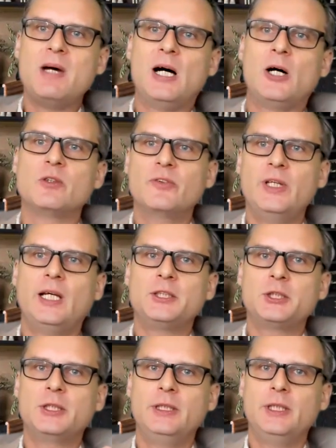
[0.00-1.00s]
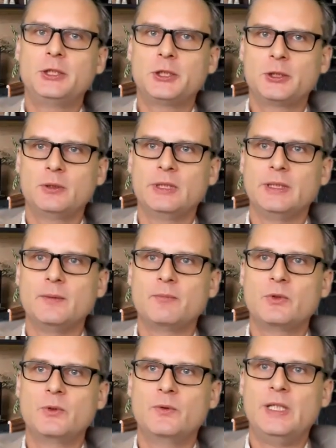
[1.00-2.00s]
amount of cash initially
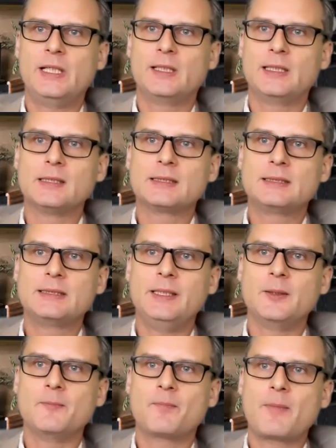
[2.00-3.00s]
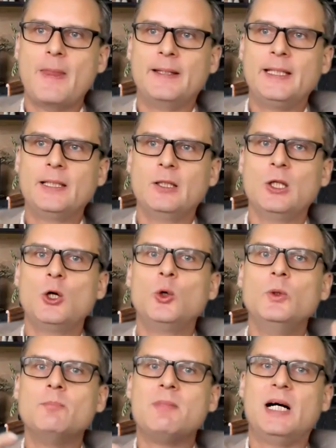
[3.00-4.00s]
to the LLC and then
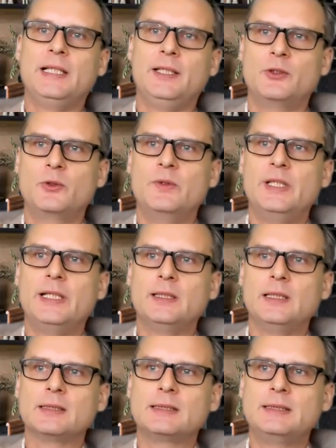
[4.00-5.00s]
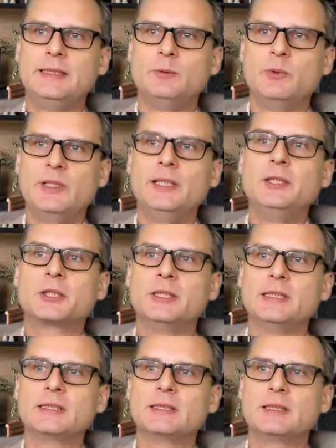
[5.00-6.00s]
loan money to the LLC with
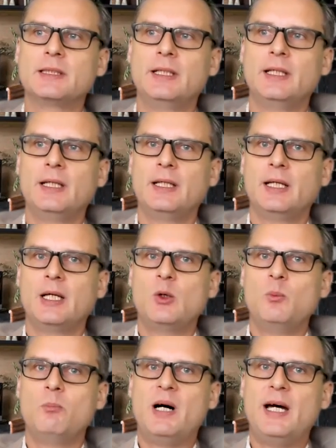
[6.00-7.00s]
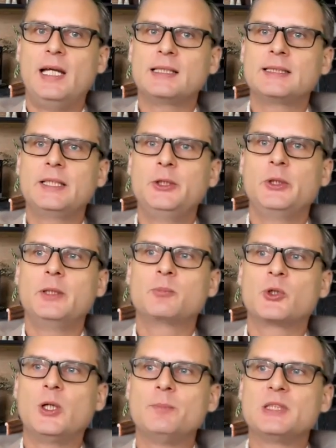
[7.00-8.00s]
interest by
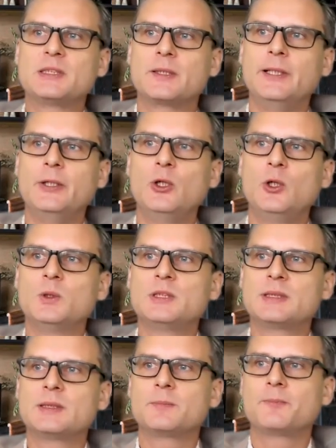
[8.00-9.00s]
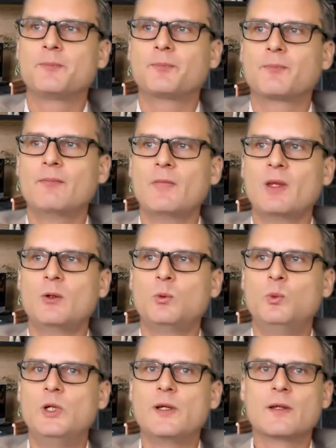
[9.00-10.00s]
executing promissory notes
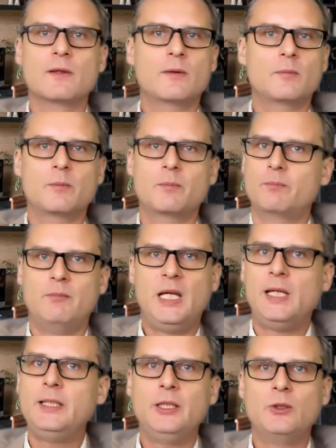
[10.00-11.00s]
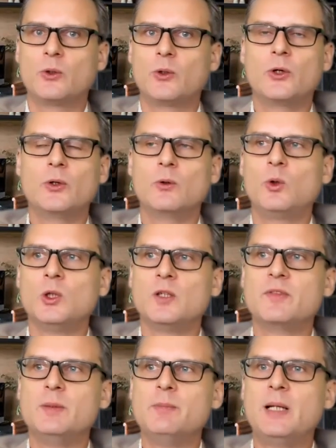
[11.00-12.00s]
with any or all
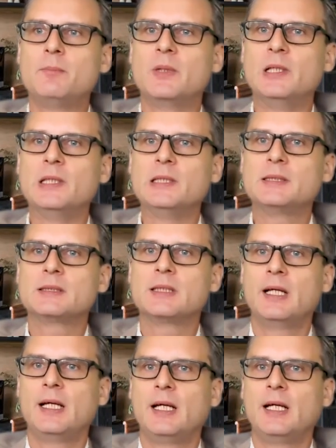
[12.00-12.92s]
of the members.